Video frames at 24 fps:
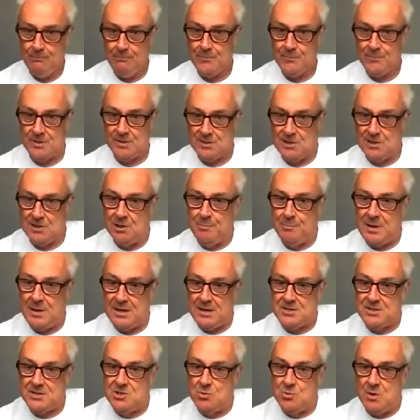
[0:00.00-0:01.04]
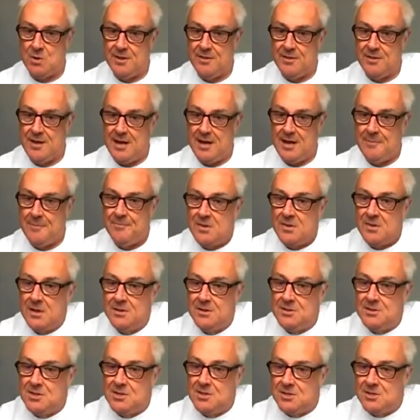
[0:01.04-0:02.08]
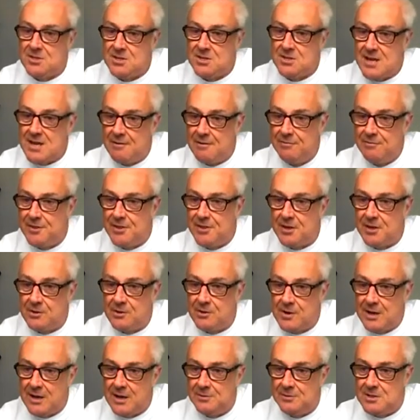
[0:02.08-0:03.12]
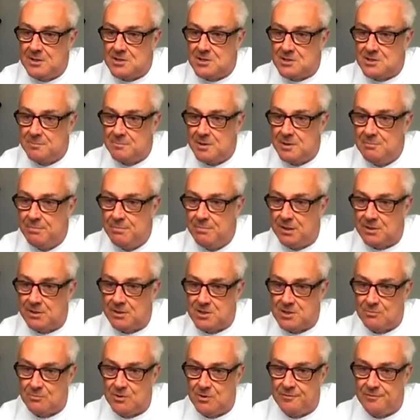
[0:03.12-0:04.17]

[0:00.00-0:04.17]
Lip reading: There's a little passageway there, and as you can see, everything around it has been built with